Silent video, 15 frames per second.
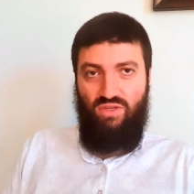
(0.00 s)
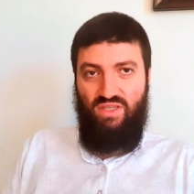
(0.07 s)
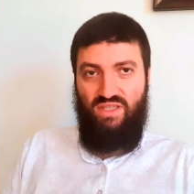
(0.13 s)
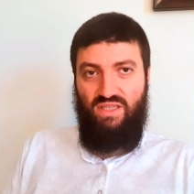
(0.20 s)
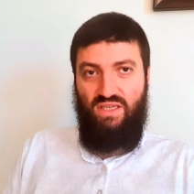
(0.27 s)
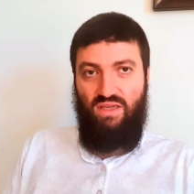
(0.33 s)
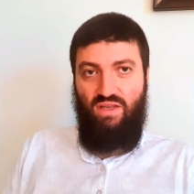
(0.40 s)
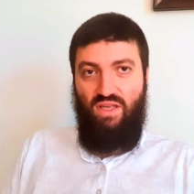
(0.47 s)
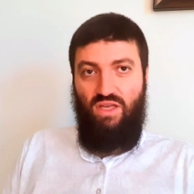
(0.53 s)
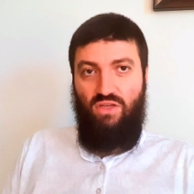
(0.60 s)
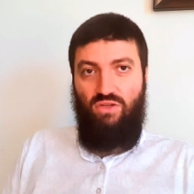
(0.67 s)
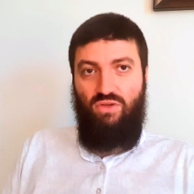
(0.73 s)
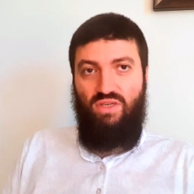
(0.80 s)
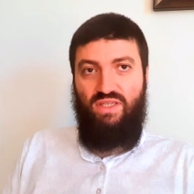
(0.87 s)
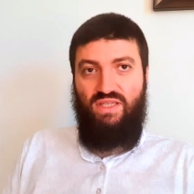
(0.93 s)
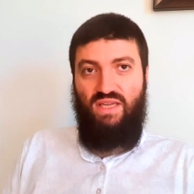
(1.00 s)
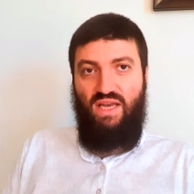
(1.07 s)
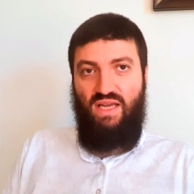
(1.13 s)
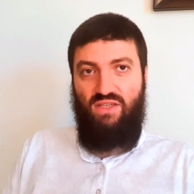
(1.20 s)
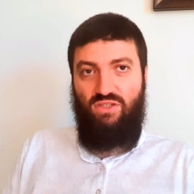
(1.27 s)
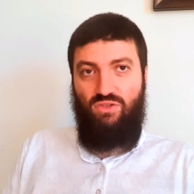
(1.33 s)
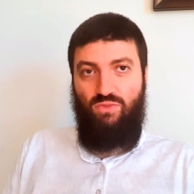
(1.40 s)
unity unity
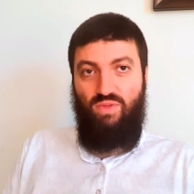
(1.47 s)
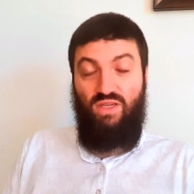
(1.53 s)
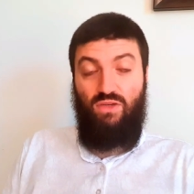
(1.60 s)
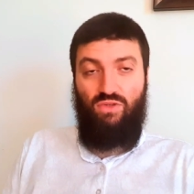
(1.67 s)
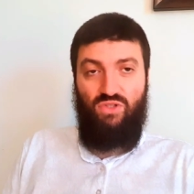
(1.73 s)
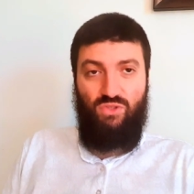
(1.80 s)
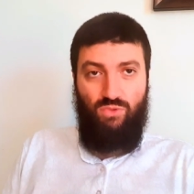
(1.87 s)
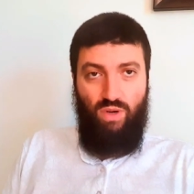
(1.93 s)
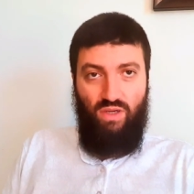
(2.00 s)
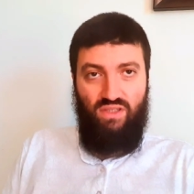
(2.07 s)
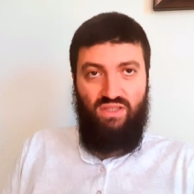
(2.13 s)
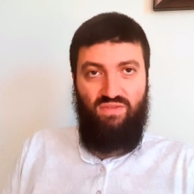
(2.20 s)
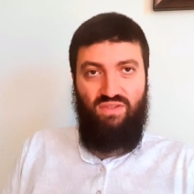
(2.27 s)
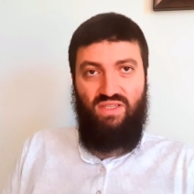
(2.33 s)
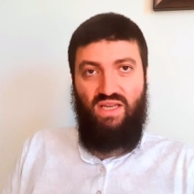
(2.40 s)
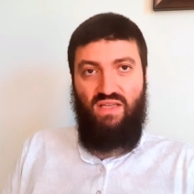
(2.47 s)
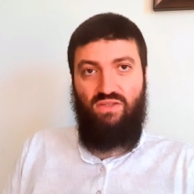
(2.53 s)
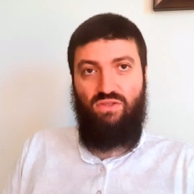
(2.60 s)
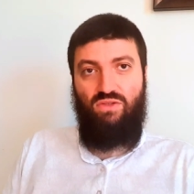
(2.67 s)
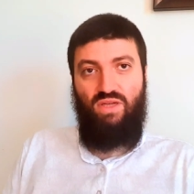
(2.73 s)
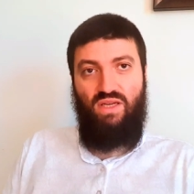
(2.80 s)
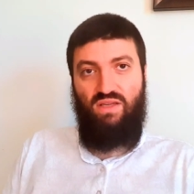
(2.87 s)
has to be constructive it has
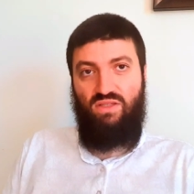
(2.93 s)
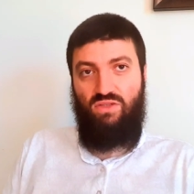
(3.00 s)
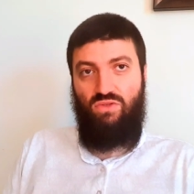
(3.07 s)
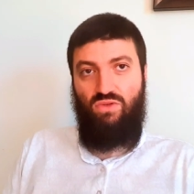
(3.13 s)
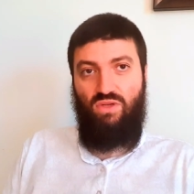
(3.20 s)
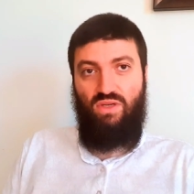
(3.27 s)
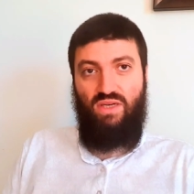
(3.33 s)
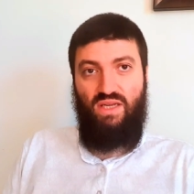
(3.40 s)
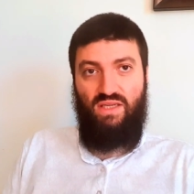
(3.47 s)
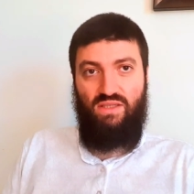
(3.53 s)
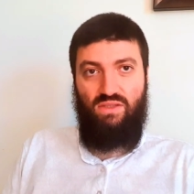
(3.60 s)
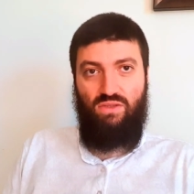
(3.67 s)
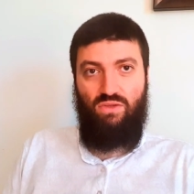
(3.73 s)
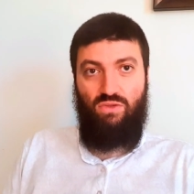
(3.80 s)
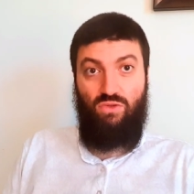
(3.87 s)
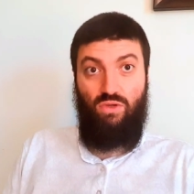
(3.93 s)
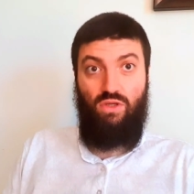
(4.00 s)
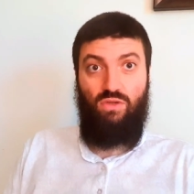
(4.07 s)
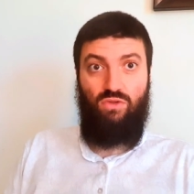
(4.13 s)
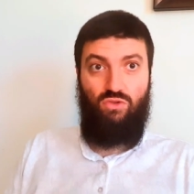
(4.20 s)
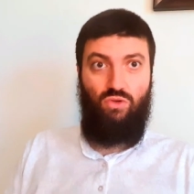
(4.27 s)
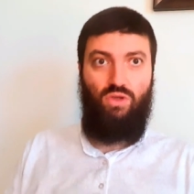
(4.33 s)
to get us to a nice
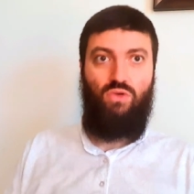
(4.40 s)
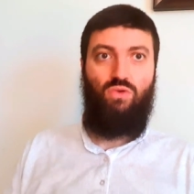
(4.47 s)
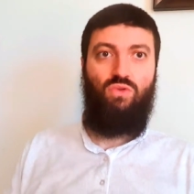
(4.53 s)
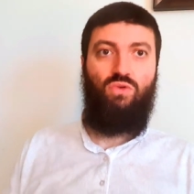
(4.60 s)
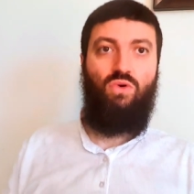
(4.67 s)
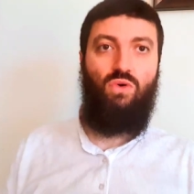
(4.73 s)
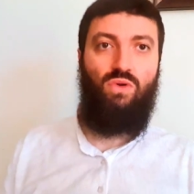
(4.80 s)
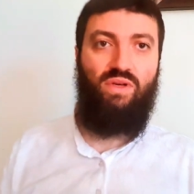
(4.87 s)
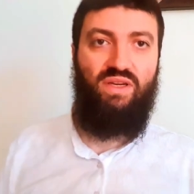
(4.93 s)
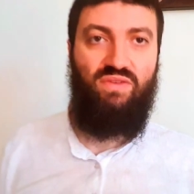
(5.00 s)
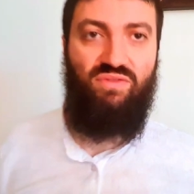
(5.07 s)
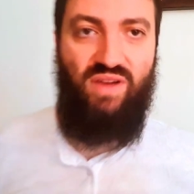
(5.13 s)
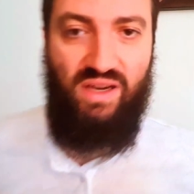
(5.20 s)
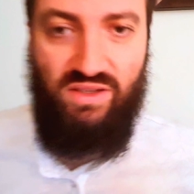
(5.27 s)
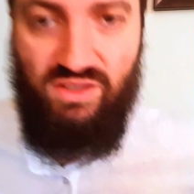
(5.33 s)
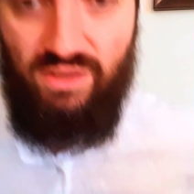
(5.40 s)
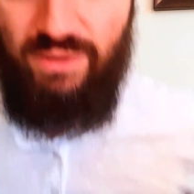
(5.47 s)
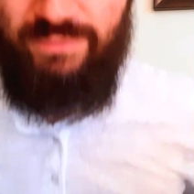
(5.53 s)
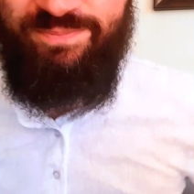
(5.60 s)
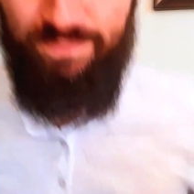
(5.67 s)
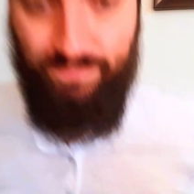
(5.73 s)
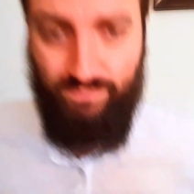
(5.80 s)
to to a good goal in fact
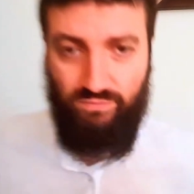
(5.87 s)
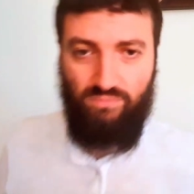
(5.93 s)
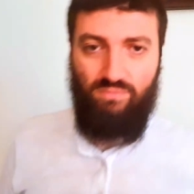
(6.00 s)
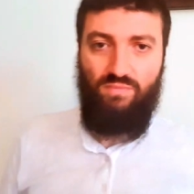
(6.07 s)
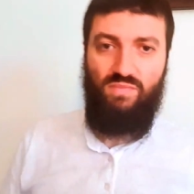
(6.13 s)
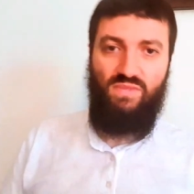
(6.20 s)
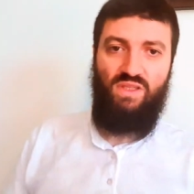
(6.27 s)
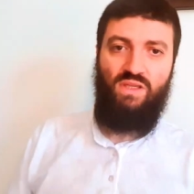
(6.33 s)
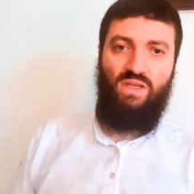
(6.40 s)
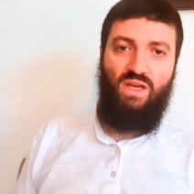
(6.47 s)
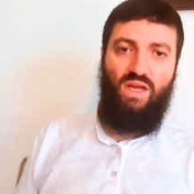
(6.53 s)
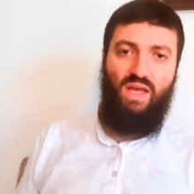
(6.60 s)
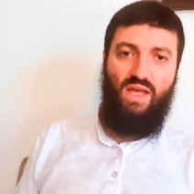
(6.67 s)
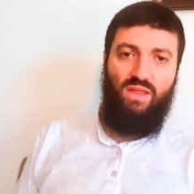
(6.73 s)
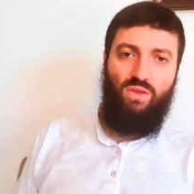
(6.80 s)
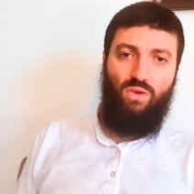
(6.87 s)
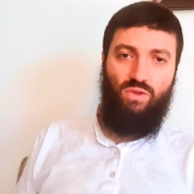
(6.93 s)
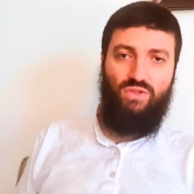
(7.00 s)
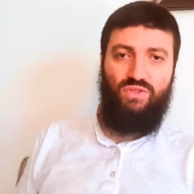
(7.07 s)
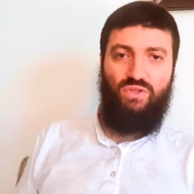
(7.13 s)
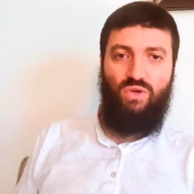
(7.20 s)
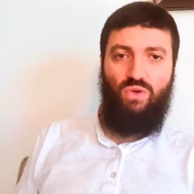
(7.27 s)
and
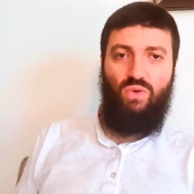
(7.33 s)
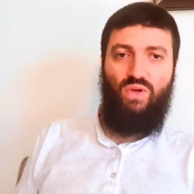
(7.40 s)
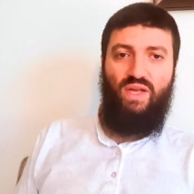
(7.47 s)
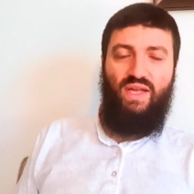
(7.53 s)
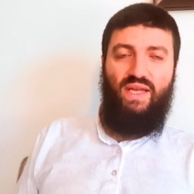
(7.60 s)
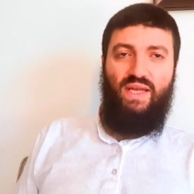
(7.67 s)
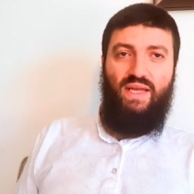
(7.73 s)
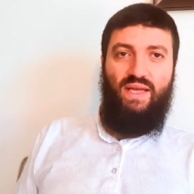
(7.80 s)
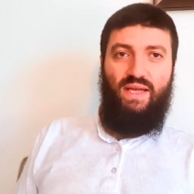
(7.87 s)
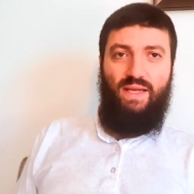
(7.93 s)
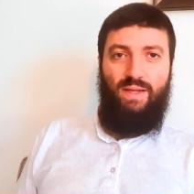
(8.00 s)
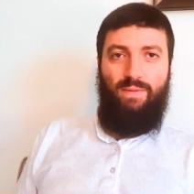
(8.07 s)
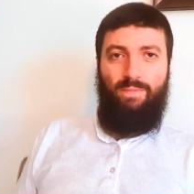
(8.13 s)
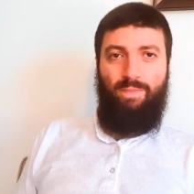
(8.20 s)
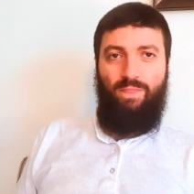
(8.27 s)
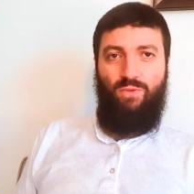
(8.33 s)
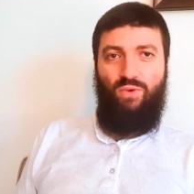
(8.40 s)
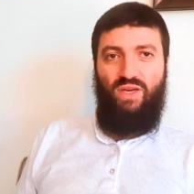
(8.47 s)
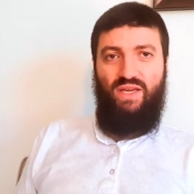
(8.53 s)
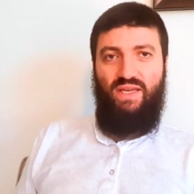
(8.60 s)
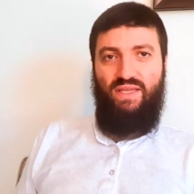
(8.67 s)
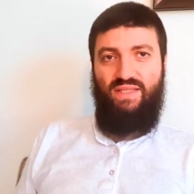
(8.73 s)
also um,
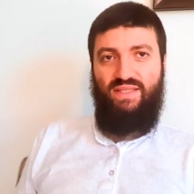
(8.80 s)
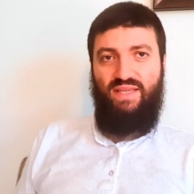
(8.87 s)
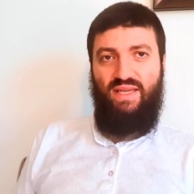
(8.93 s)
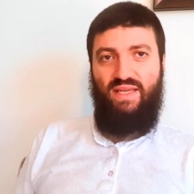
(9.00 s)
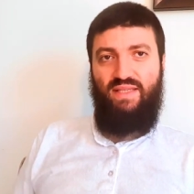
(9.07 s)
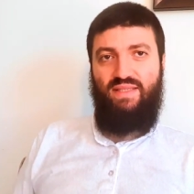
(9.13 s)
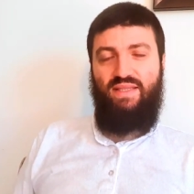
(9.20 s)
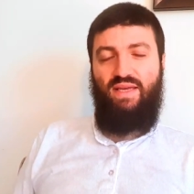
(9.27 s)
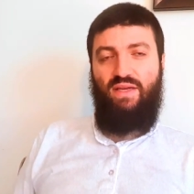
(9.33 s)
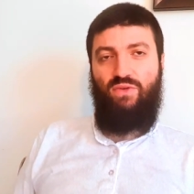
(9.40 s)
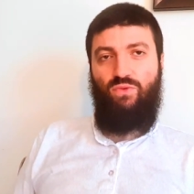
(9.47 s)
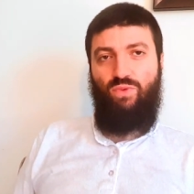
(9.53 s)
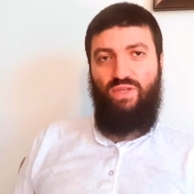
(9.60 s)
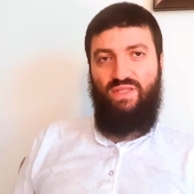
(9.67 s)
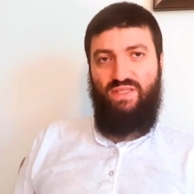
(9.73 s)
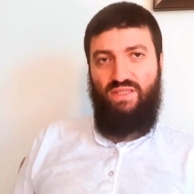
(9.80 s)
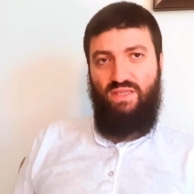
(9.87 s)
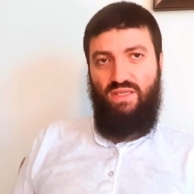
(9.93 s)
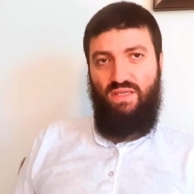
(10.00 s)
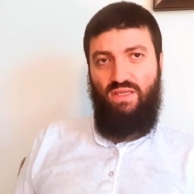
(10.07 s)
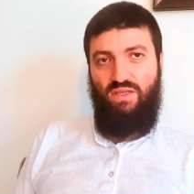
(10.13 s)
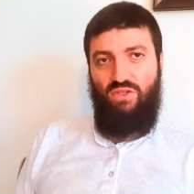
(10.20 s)
when he says that we
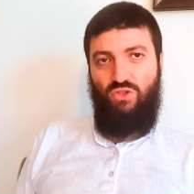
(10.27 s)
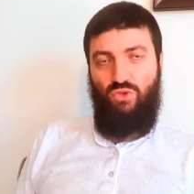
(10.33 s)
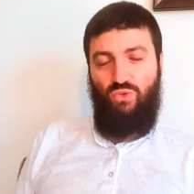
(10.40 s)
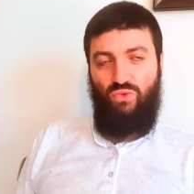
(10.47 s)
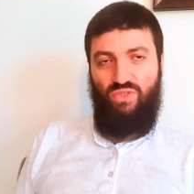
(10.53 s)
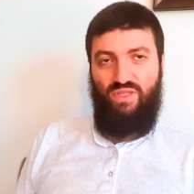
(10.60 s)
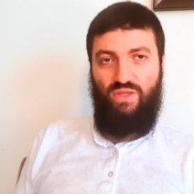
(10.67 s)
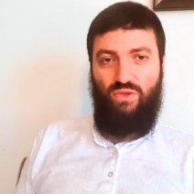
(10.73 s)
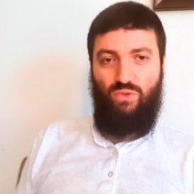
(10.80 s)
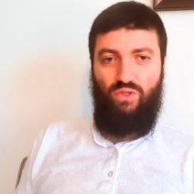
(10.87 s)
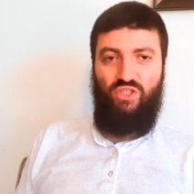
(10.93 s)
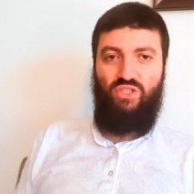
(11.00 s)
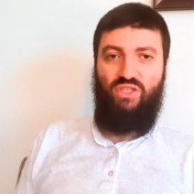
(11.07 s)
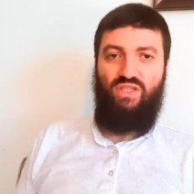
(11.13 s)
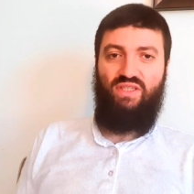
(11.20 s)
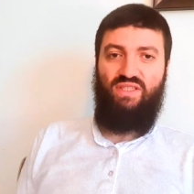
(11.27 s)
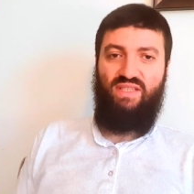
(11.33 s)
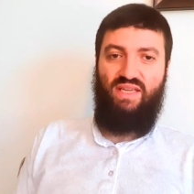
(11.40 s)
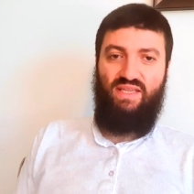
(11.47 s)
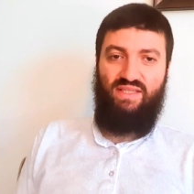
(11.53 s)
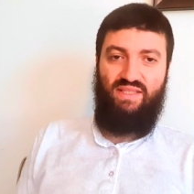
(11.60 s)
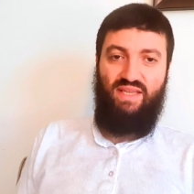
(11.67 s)
see Jews and Christians
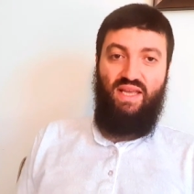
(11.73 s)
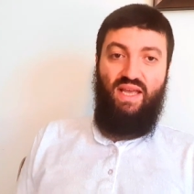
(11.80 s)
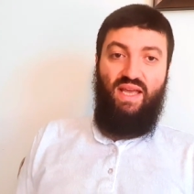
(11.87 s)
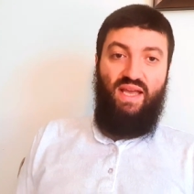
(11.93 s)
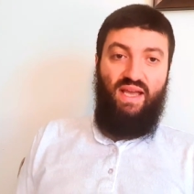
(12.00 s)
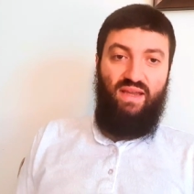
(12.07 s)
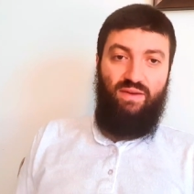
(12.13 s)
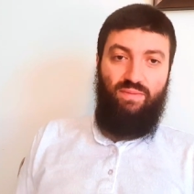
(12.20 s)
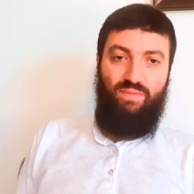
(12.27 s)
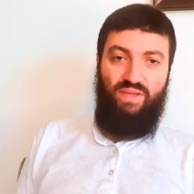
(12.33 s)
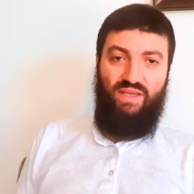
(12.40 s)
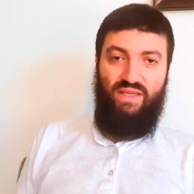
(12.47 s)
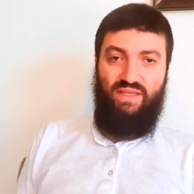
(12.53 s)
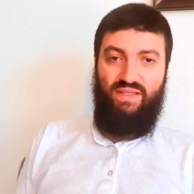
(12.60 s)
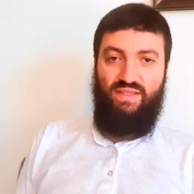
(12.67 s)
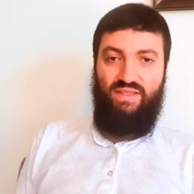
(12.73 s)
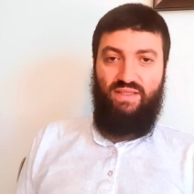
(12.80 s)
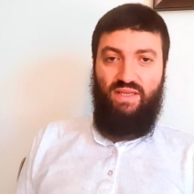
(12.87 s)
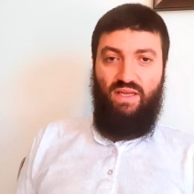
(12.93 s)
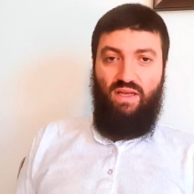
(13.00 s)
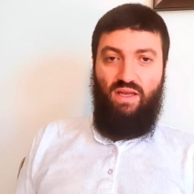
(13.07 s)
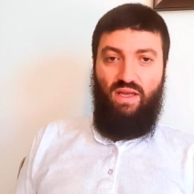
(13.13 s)
as enemies
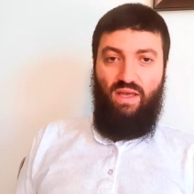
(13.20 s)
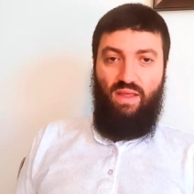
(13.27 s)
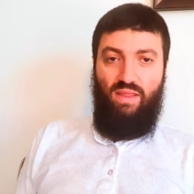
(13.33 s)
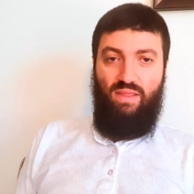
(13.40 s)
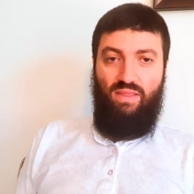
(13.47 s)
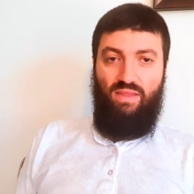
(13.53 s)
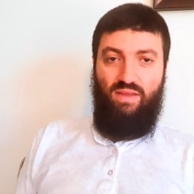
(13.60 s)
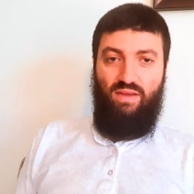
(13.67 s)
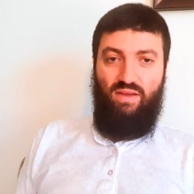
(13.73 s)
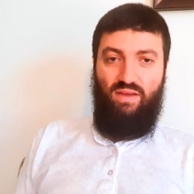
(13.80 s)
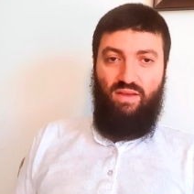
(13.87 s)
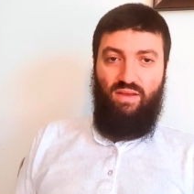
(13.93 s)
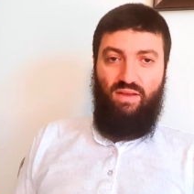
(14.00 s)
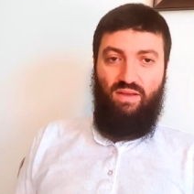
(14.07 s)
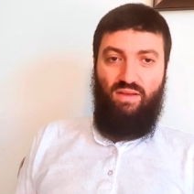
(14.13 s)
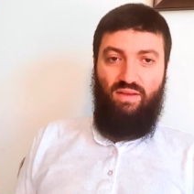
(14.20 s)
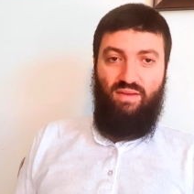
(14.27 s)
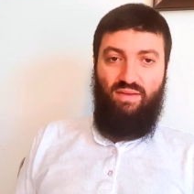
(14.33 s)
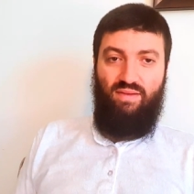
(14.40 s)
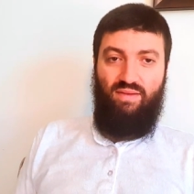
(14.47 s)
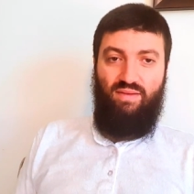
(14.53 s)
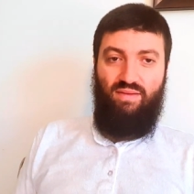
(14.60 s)
and
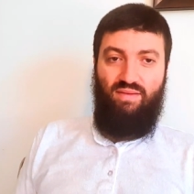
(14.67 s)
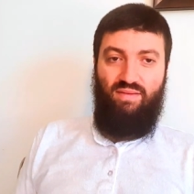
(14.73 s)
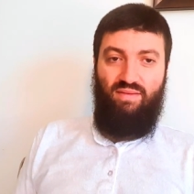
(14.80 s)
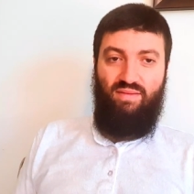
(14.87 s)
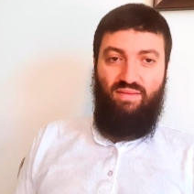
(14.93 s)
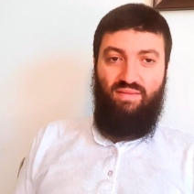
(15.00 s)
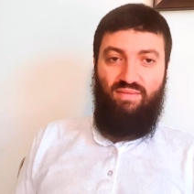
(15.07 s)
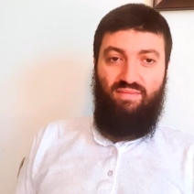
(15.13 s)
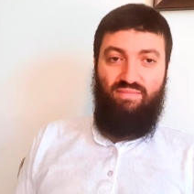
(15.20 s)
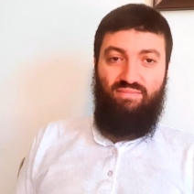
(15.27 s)
uh,